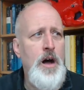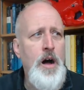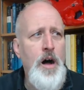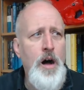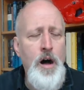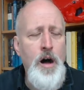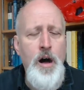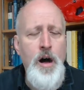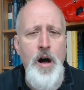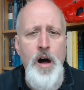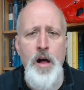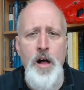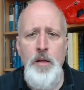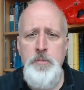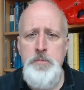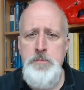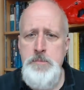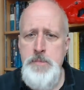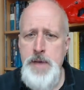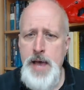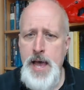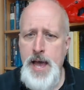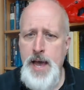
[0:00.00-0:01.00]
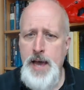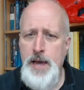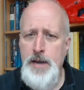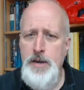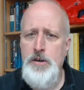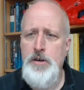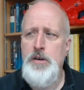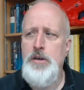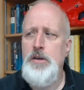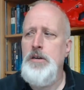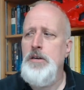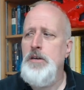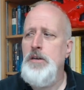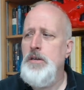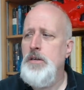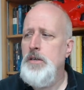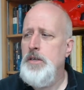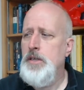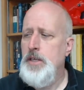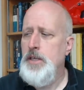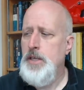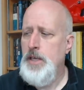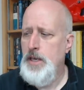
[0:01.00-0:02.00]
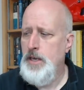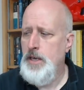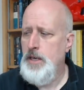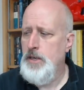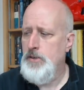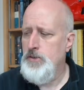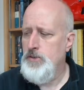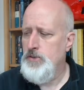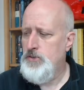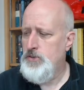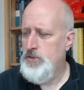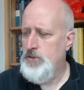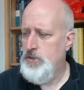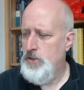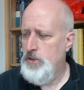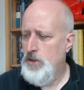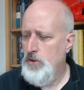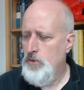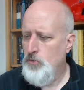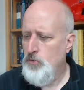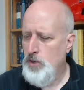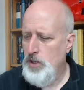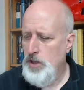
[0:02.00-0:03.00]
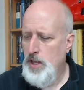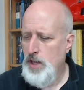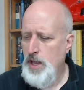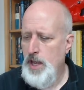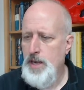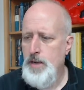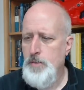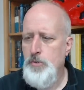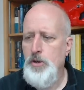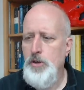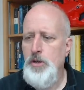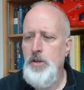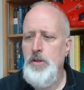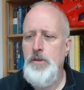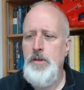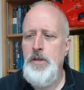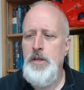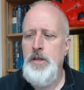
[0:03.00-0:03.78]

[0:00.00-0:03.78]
all matter is relatable?